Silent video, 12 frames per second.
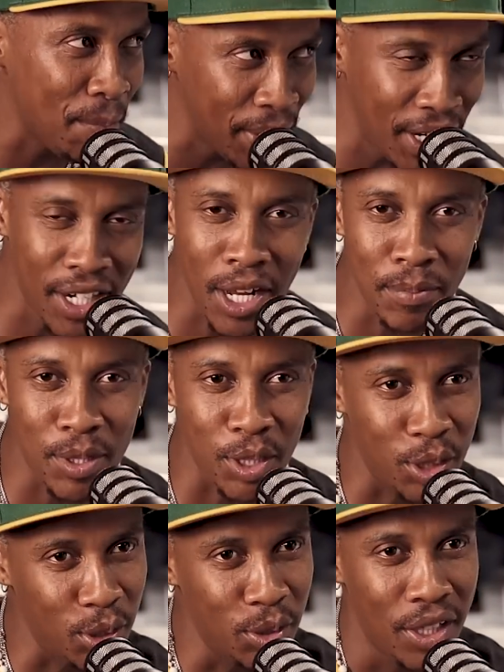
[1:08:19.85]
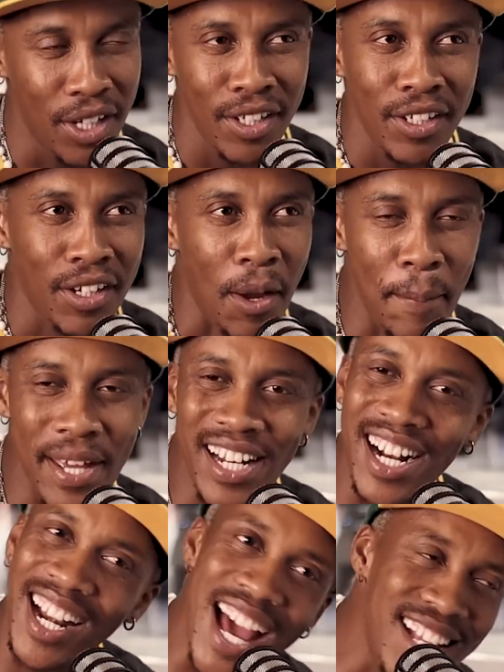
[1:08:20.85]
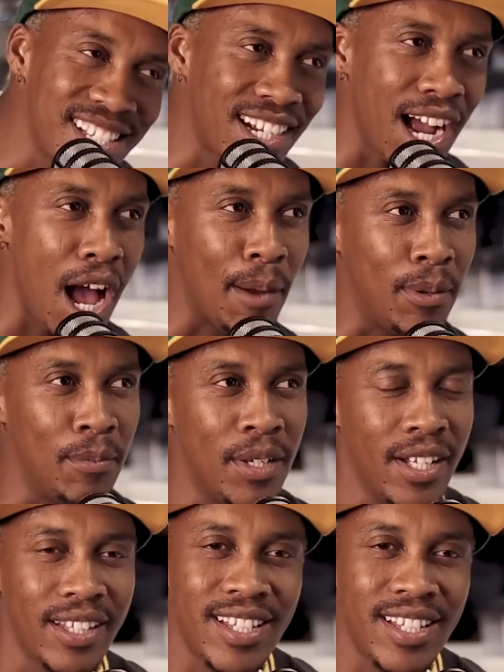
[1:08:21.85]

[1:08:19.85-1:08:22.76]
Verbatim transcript: I made it up to you. We know about I made it. Made a classic man. album.